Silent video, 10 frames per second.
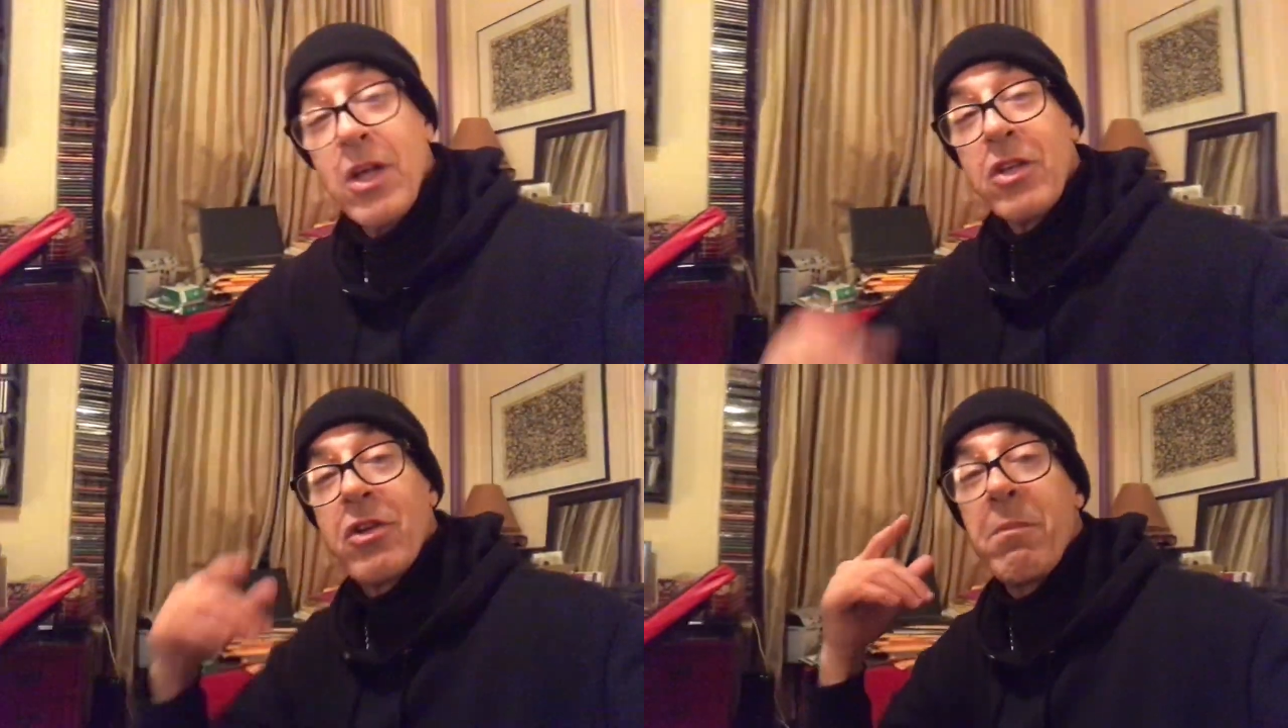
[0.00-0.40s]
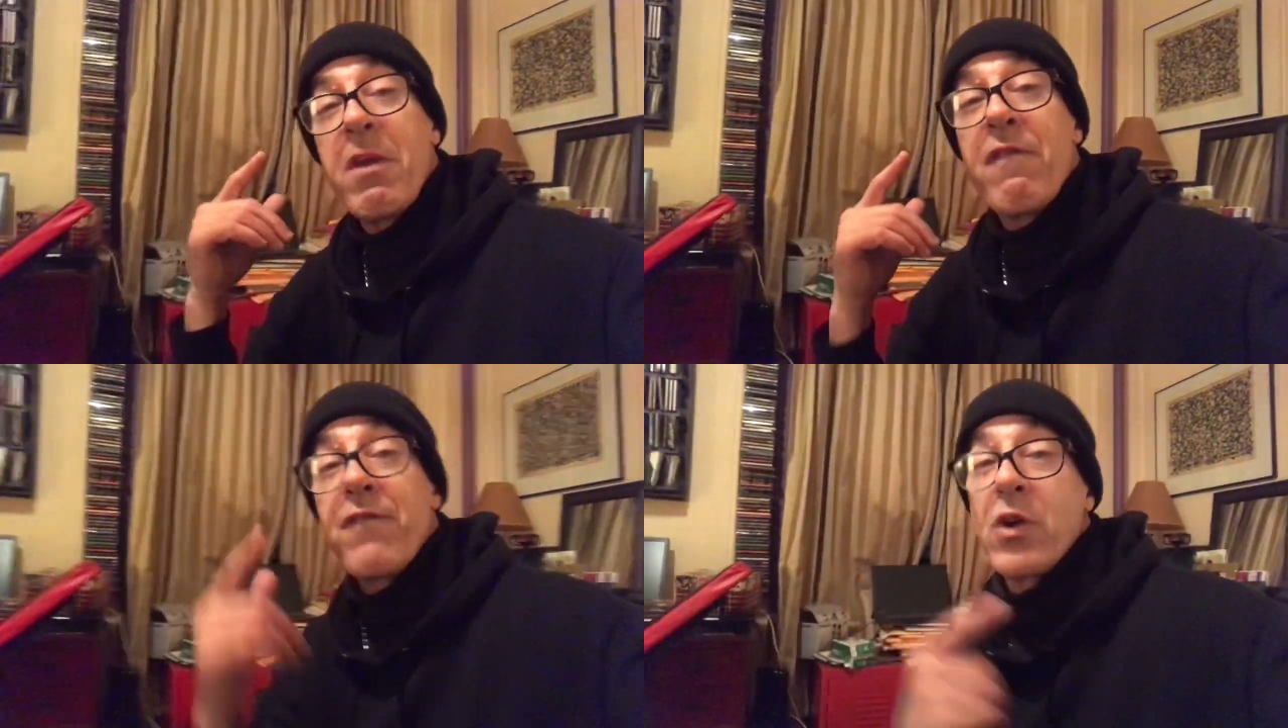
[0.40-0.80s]
you can be
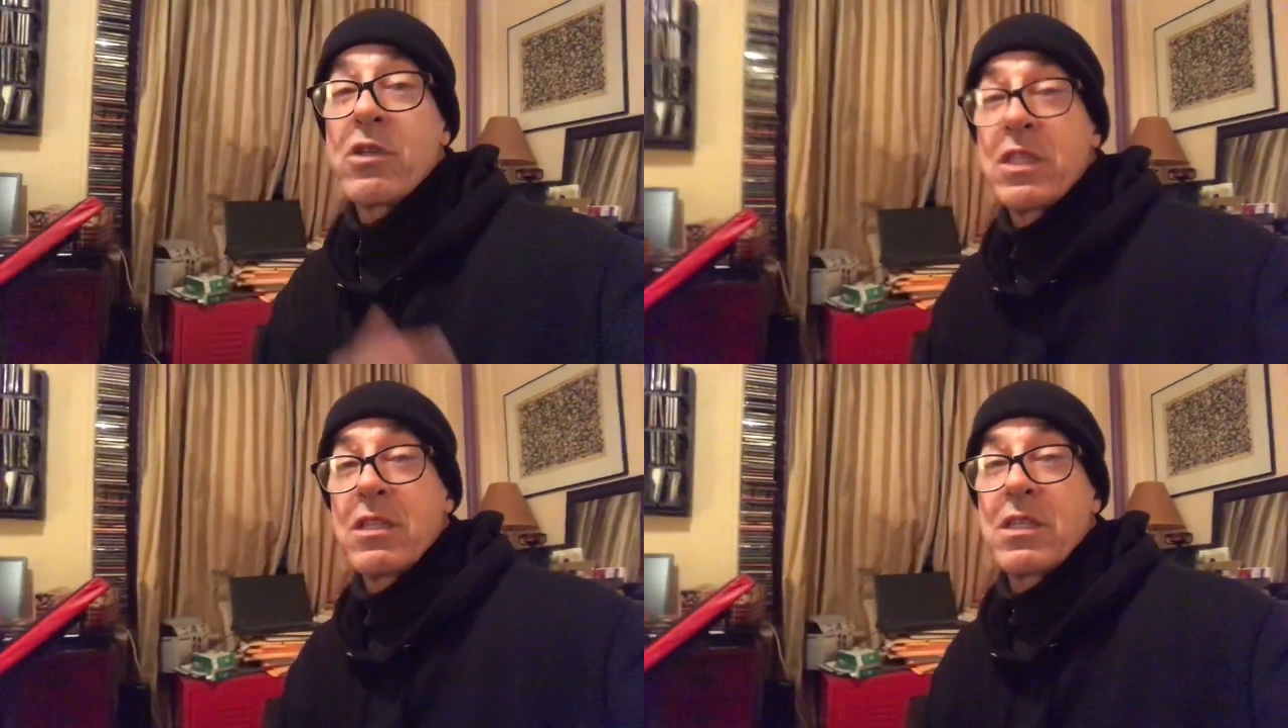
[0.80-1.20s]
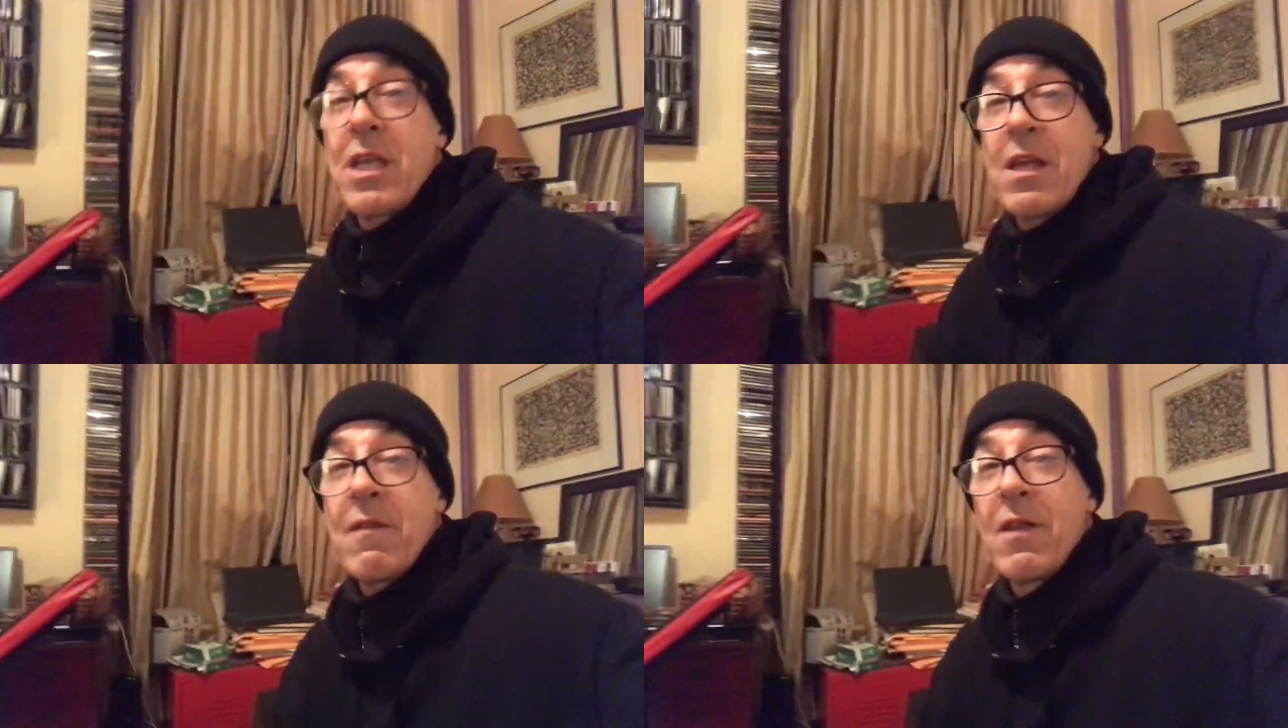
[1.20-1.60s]
first to see
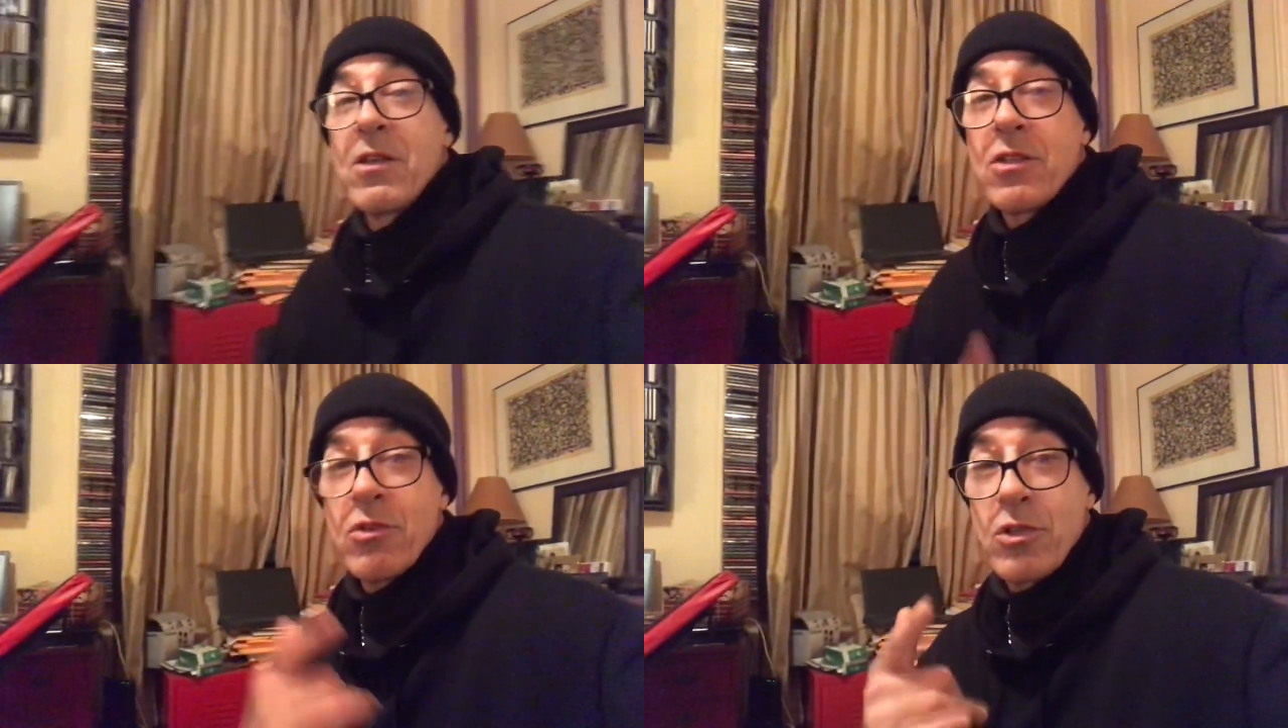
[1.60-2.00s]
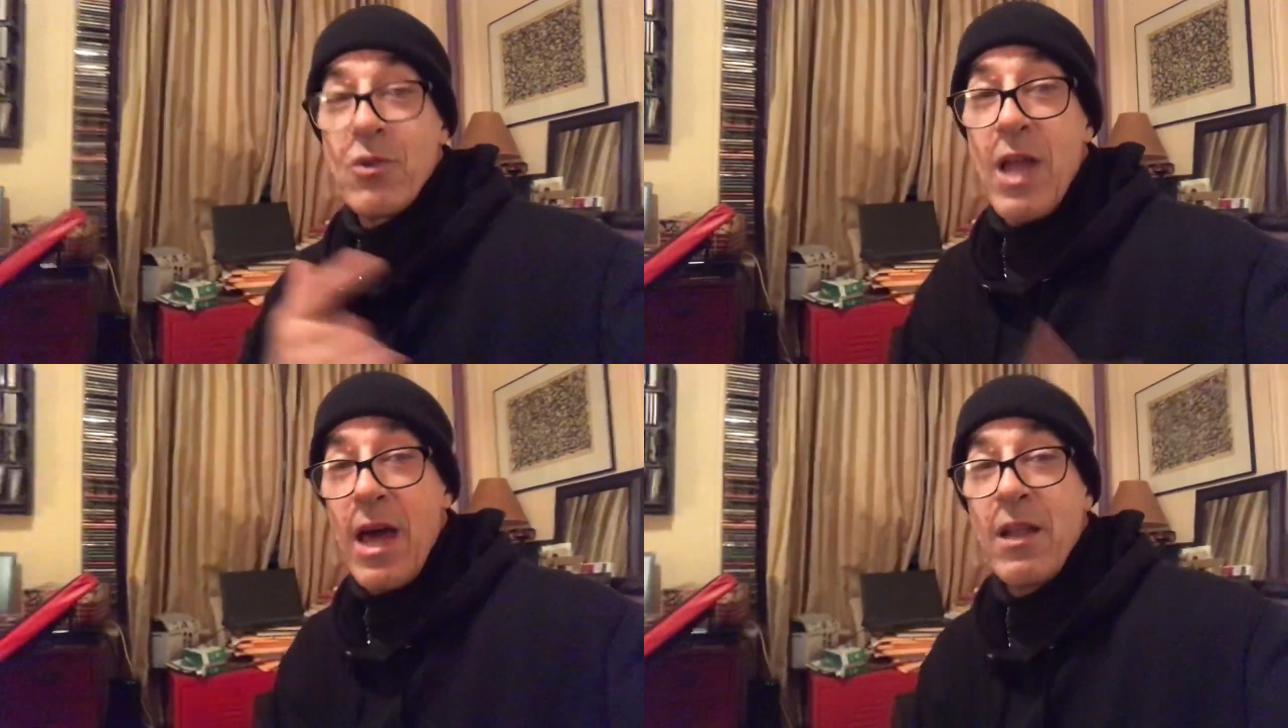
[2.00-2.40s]
it. So do
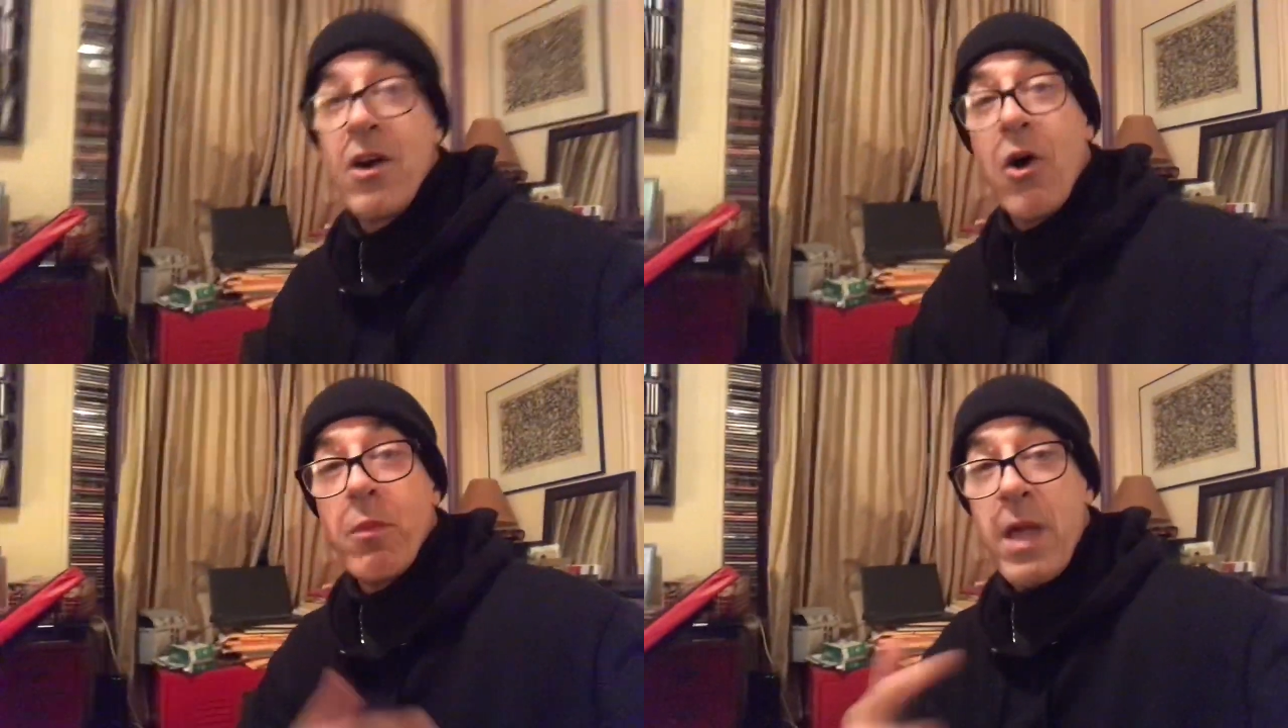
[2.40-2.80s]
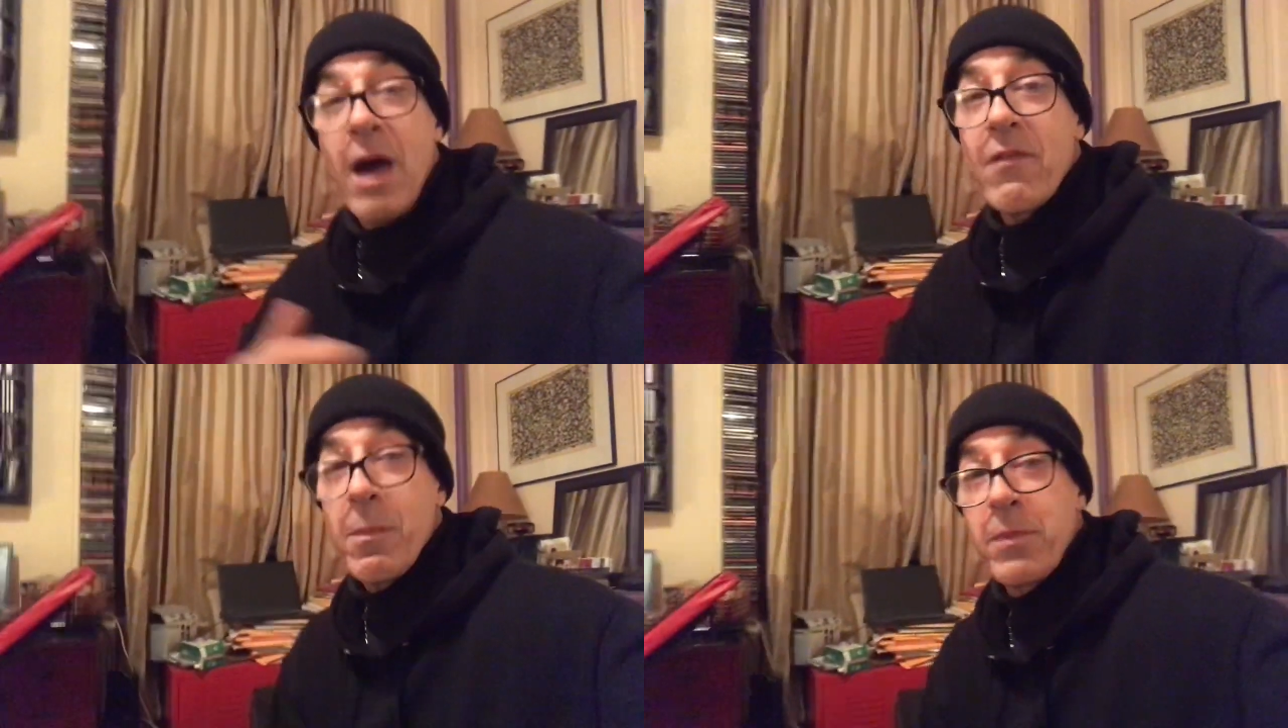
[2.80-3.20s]
that. Hope you're
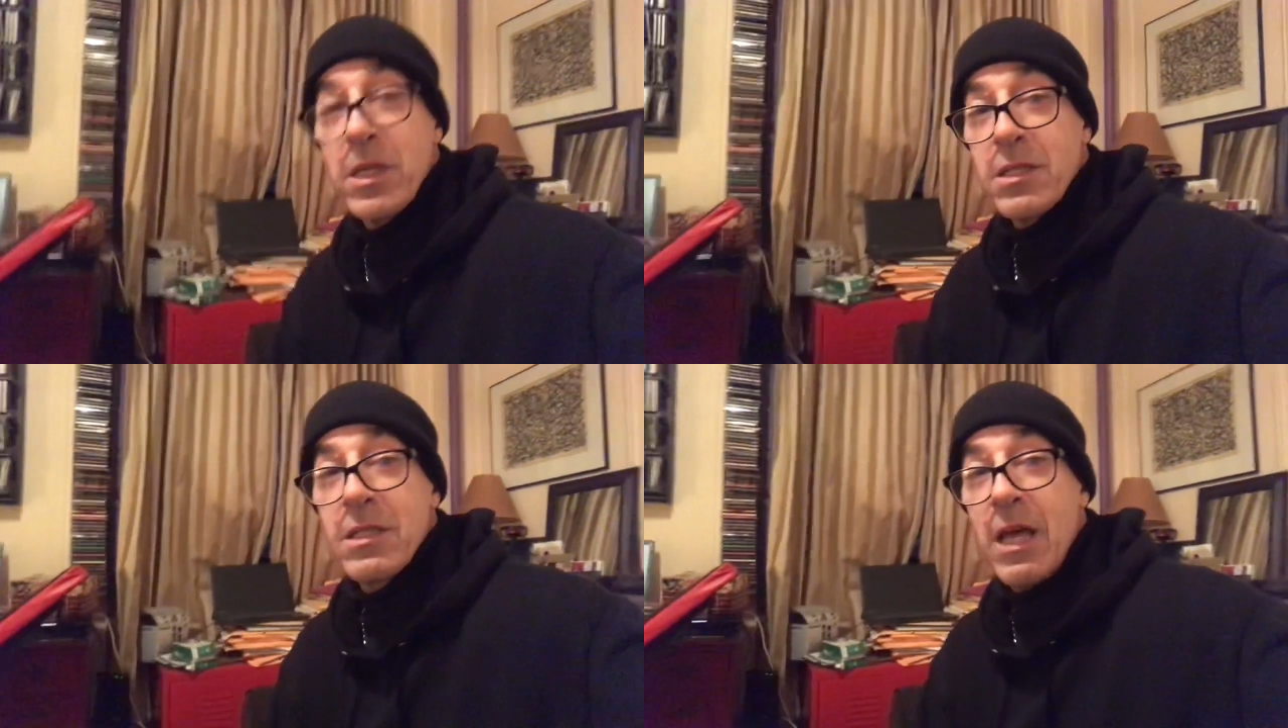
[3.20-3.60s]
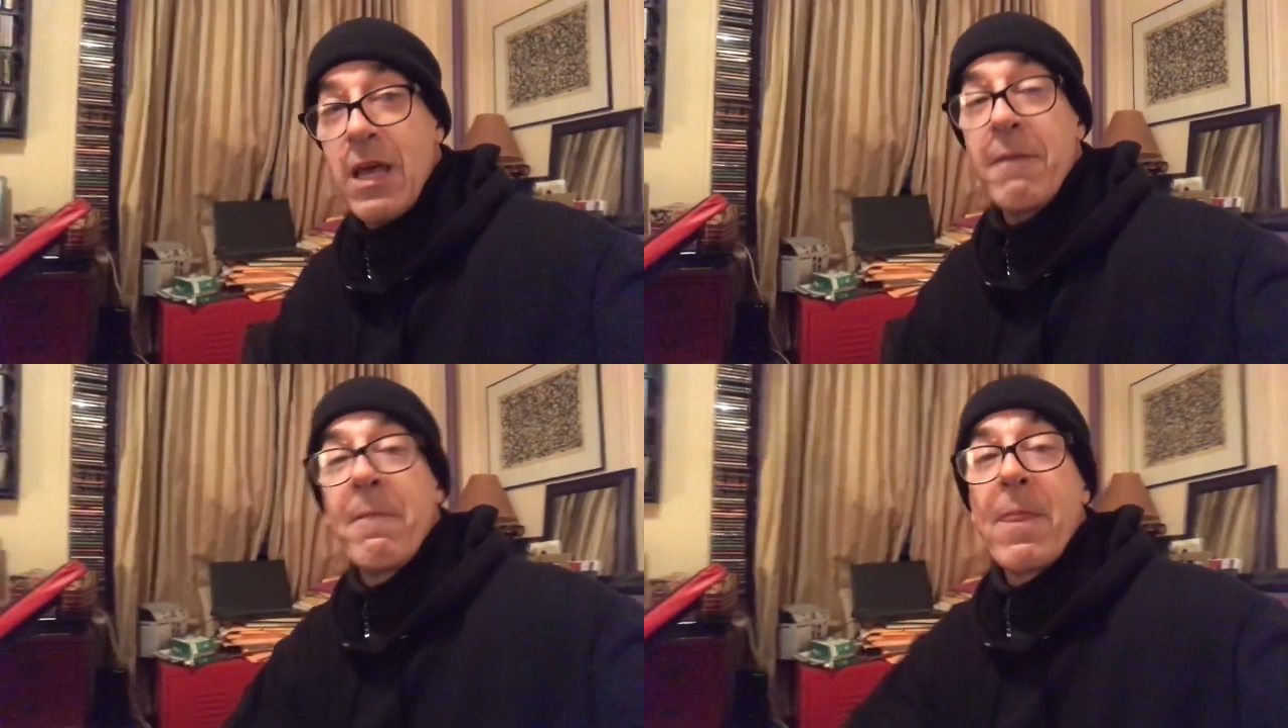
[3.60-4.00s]
having a blessed day